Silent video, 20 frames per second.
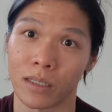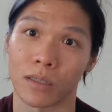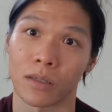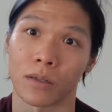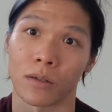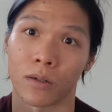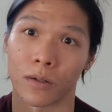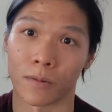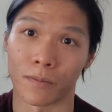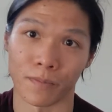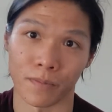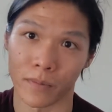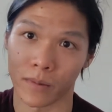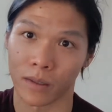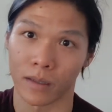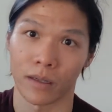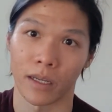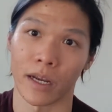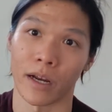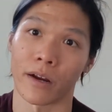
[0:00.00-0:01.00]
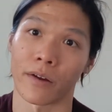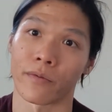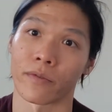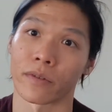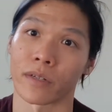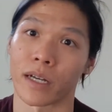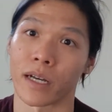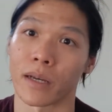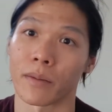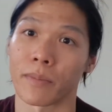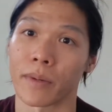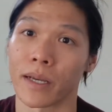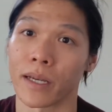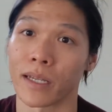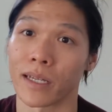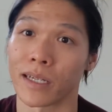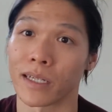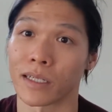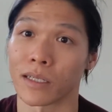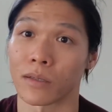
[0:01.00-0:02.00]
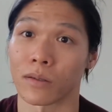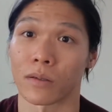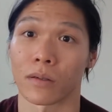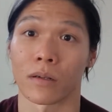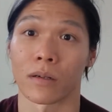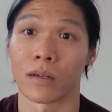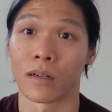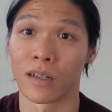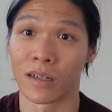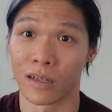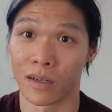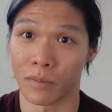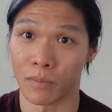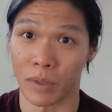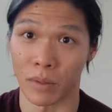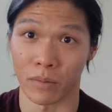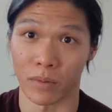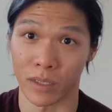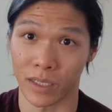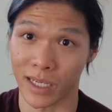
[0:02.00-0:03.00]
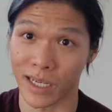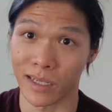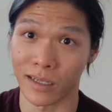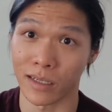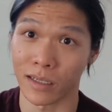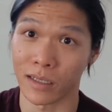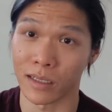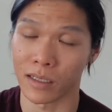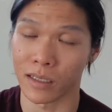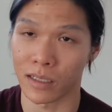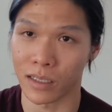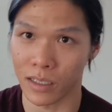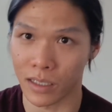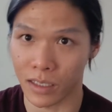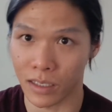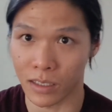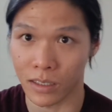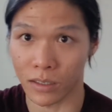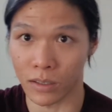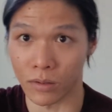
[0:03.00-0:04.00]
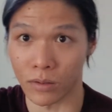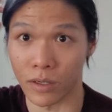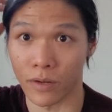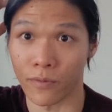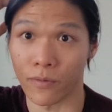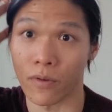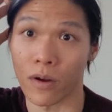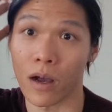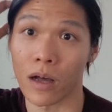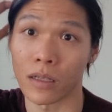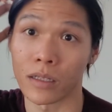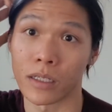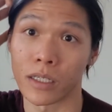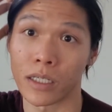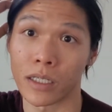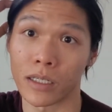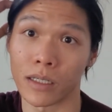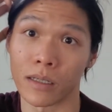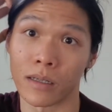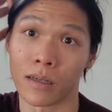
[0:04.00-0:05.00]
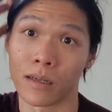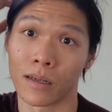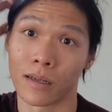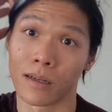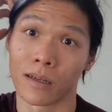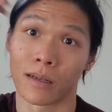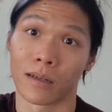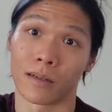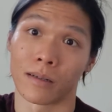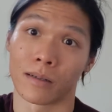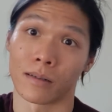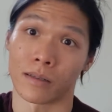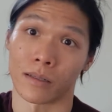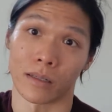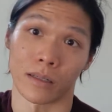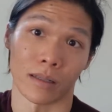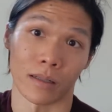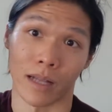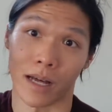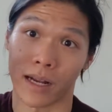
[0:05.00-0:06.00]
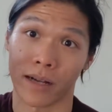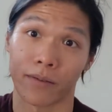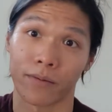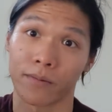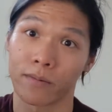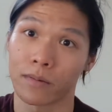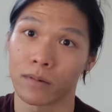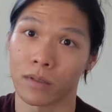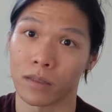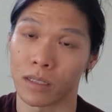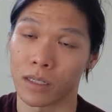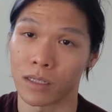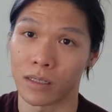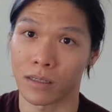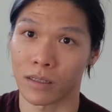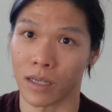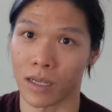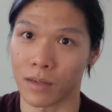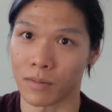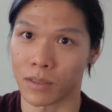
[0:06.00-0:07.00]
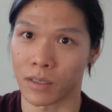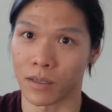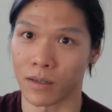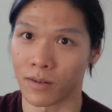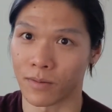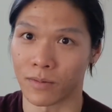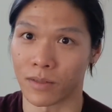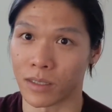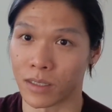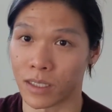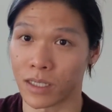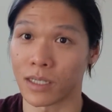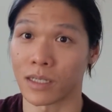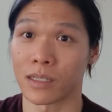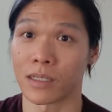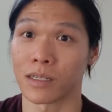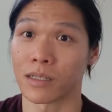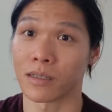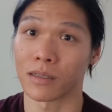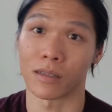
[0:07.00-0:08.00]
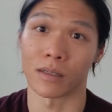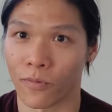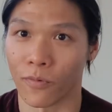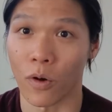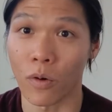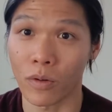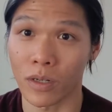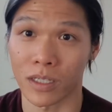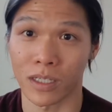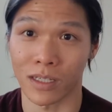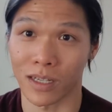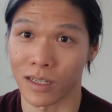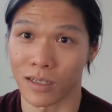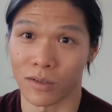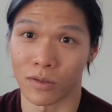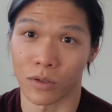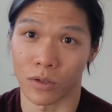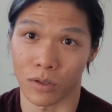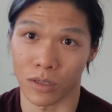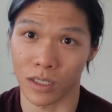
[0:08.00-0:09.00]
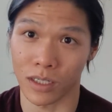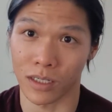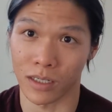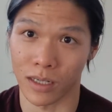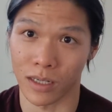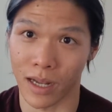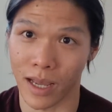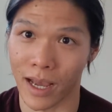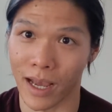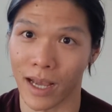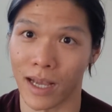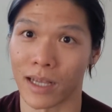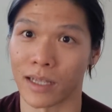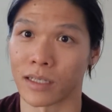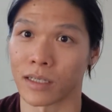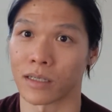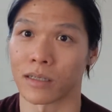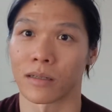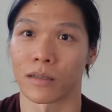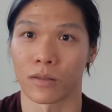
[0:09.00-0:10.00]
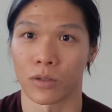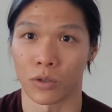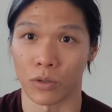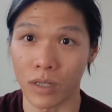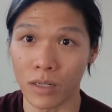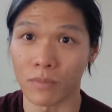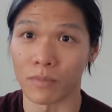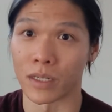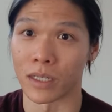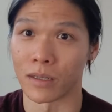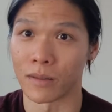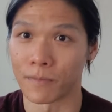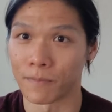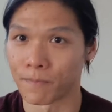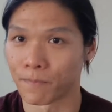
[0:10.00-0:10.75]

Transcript: so caring for diabetics, or people with kidney disease, so nephrology. A lot of these types of diseases focus on nutrition as treatment,